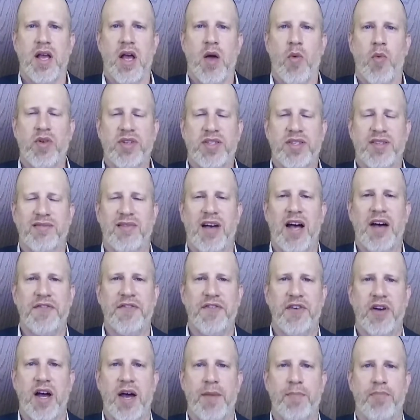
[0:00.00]
when
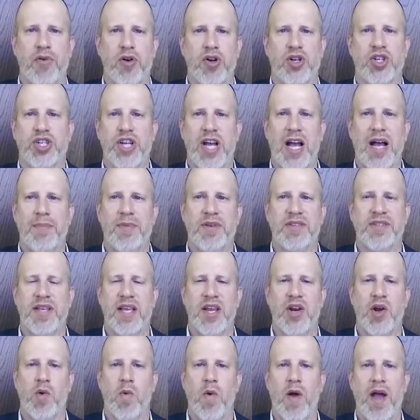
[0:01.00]
Slavchad broke Shabbos, in
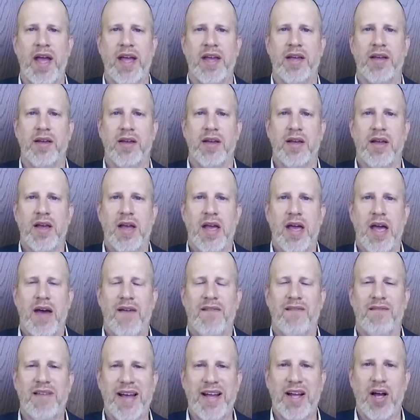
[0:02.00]
a way,
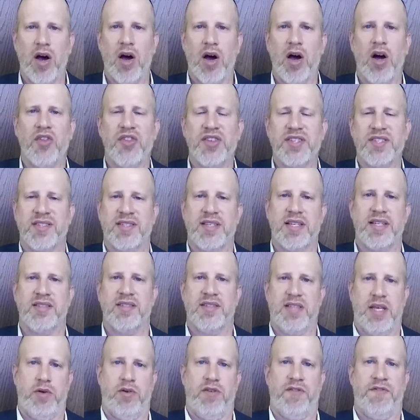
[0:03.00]
like all the sins
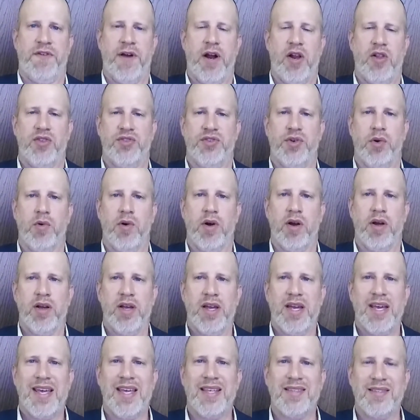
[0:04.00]
that were found in the Torah,
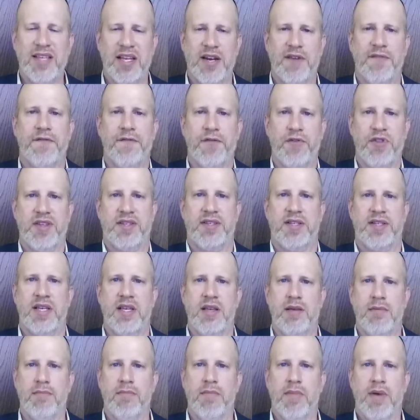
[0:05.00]
he did it for the
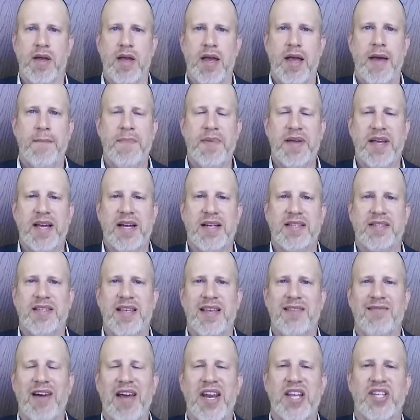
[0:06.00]
team. Because
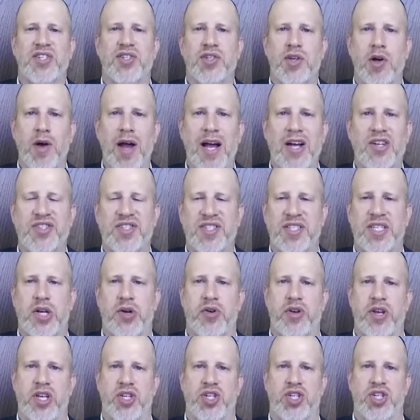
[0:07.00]
he let us know how
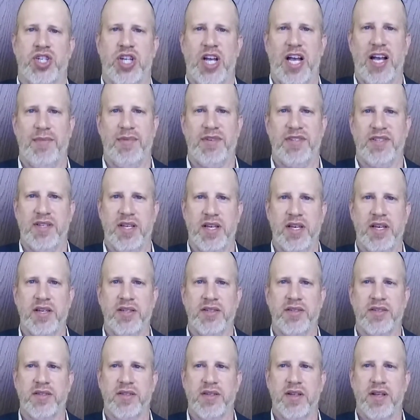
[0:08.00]
serious Shabbos
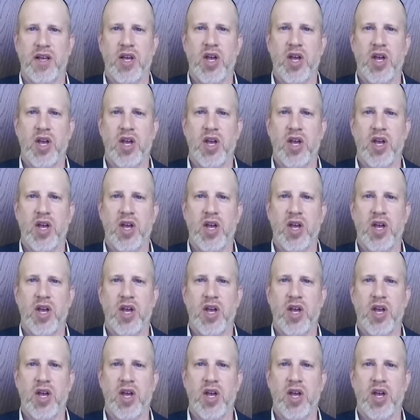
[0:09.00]
is.